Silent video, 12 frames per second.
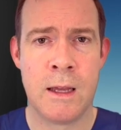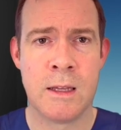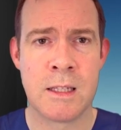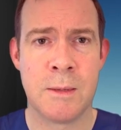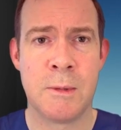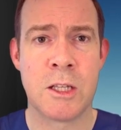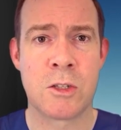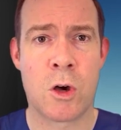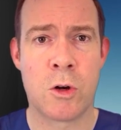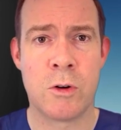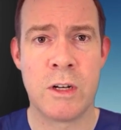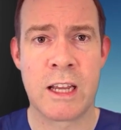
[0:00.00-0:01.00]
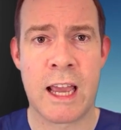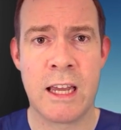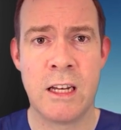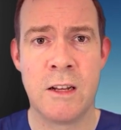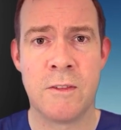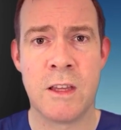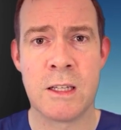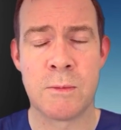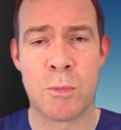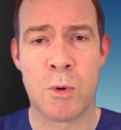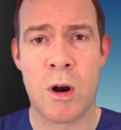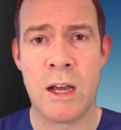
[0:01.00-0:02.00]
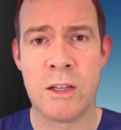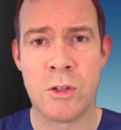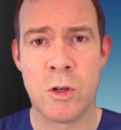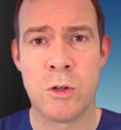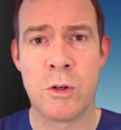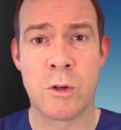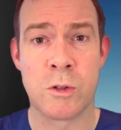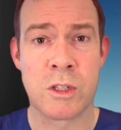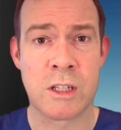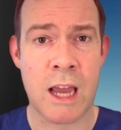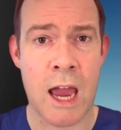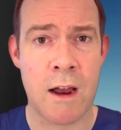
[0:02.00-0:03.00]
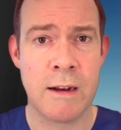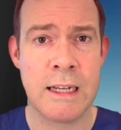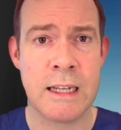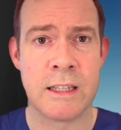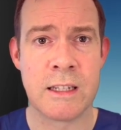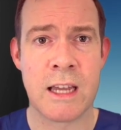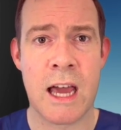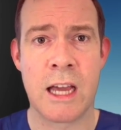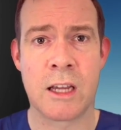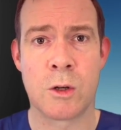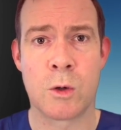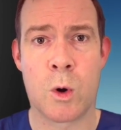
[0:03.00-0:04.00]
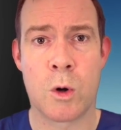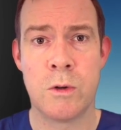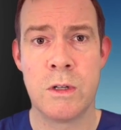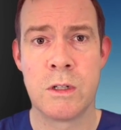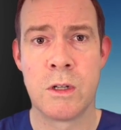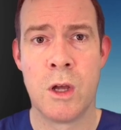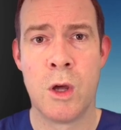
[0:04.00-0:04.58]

Similarly, it's contraindicated if there's prior surgery or scarring in the target quadrant,